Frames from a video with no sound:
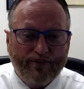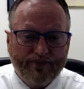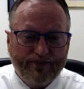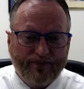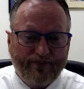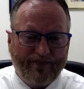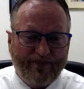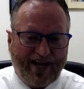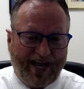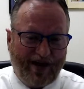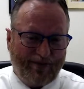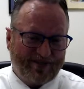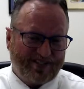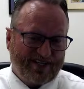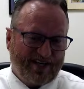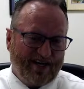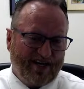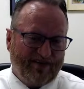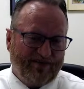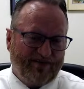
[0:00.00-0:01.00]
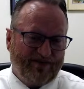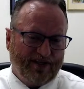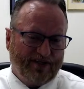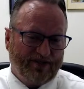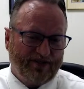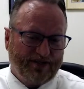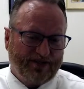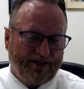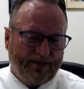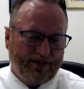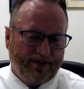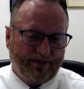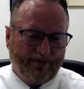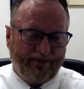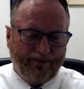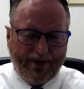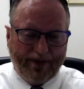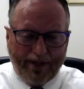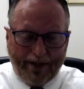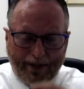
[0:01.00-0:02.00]
That was kind of fun too.
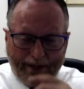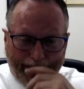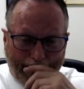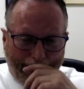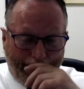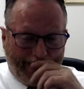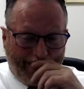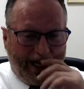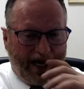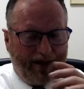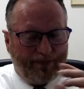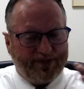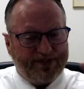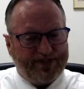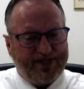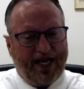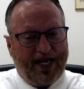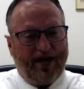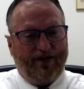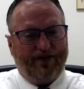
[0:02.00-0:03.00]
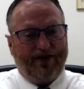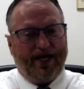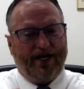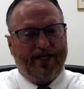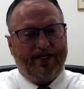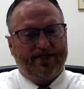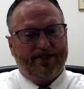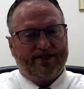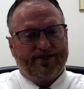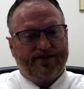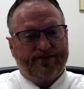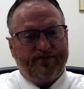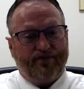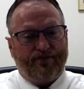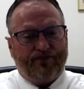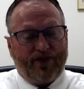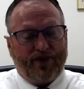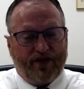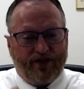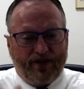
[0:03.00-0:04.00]
Now, what happens nowadays,
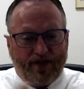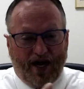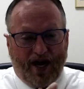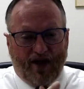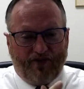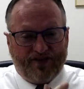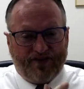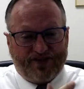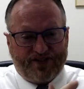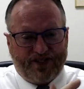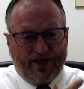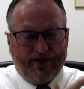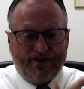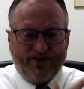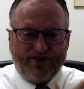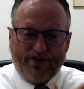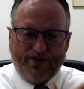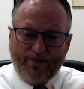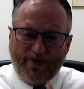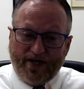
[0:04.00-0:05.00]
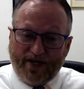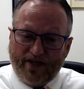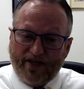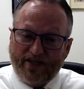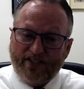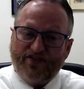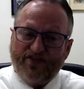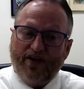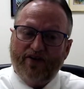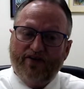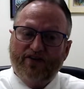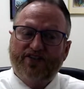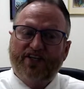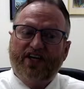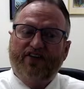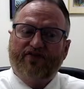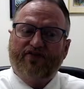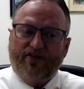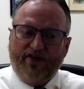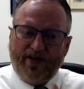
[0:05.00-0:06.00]
the office sells the Millionaires Founders Kit
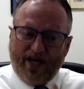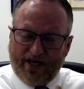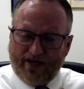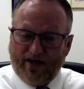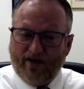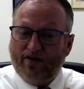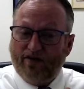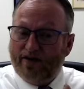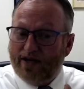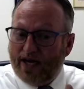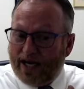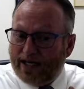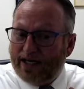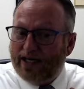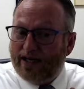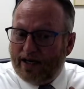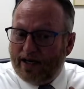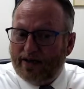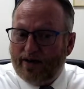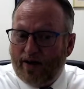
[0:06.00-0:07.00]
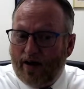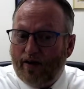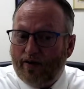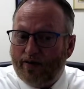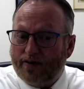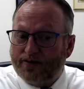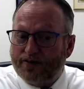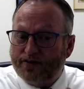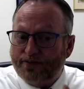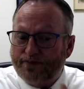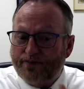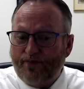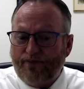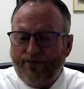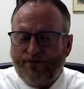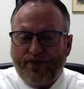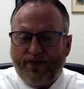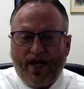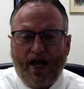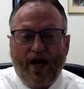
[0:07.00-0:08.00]
for $999.
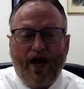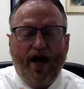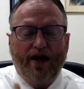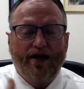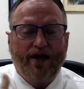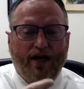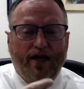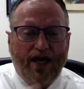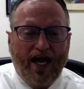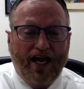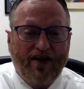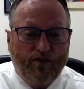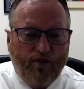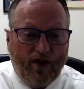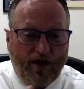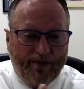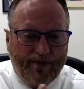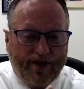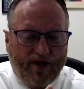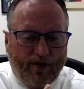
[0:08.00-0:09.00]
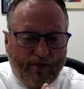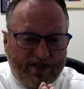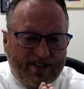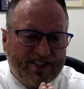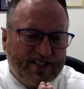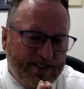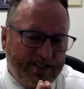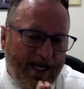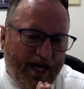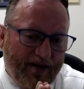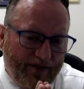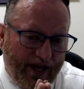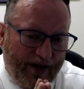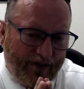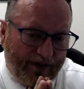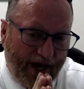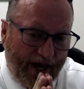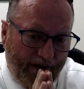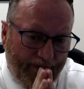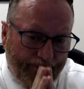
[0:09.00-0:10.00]
On a live webinar, which is
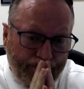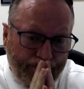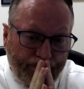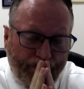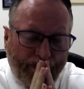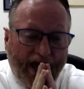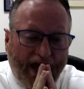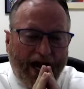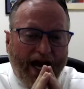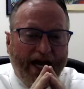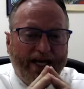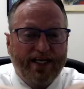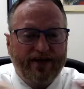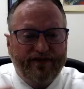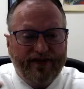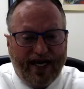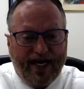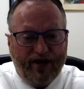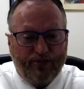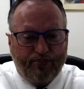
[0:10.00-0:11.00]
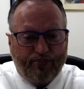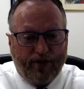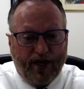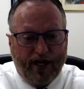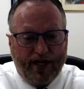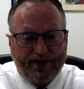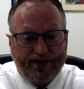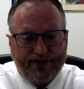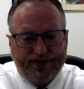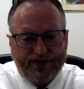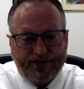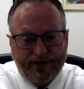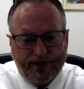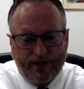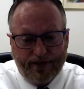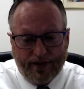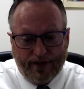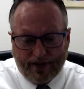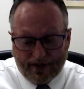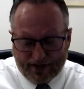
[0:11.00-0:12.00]
now, I give you half price.
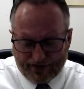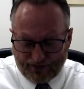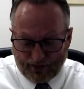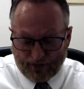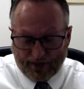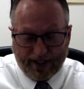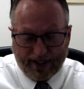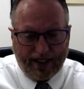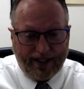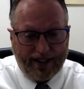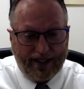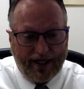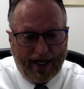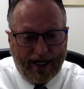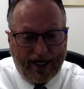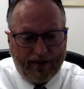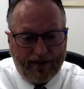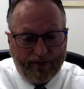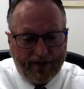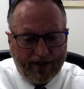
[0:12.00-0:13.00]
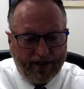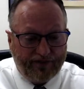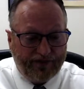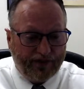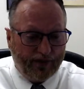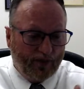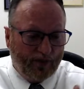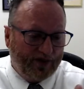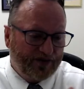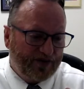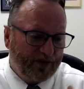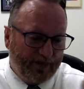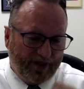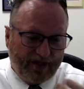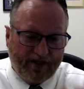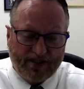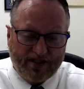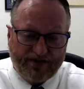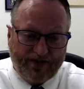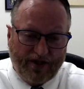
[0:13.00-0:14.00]
It's $499. But if you want the
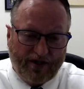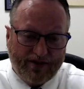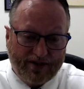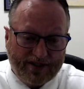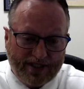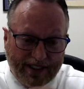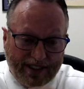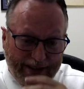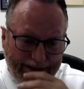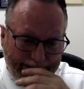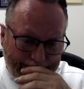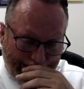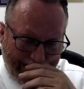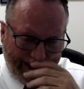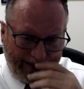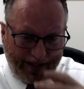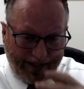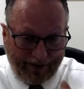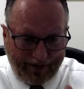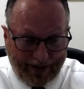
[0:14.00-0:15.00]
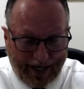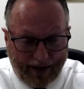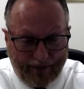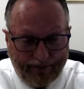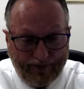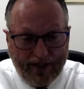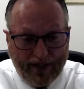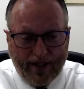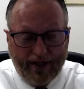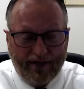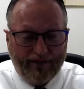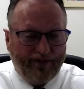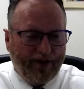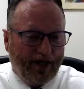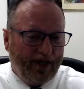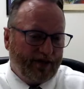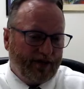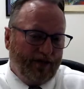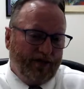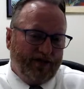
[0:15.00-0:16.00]
Millionaires Founders Kit, it's now. If not,
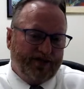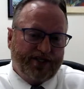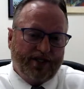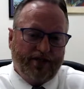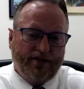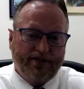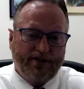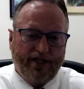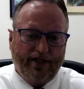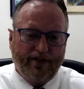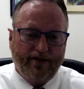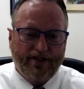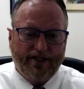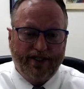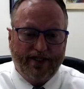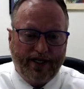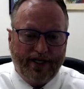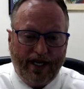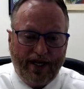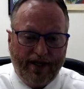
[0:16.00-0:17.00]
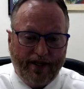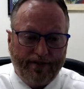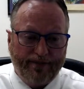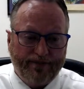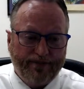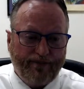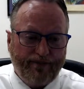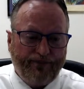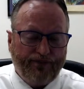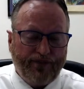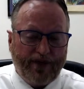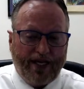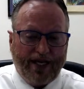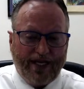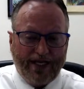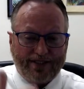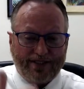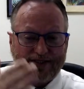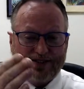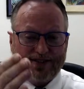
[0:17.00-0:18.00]
call sales later today.
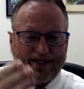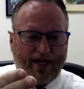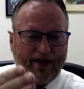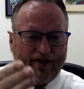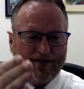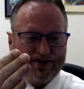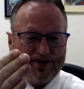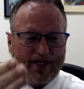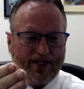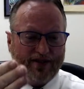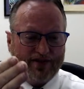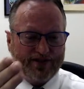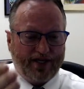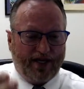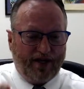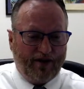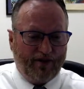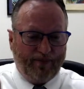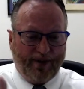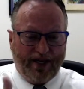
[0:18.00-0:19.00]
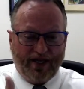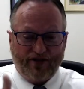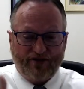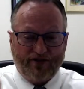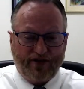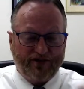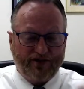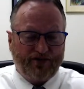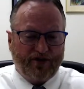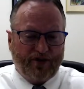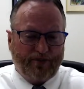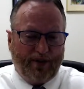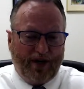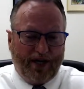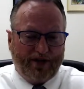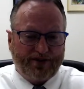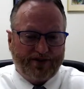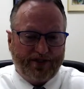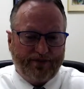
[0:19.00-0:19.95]
It's Zelle, bank transfer deposit.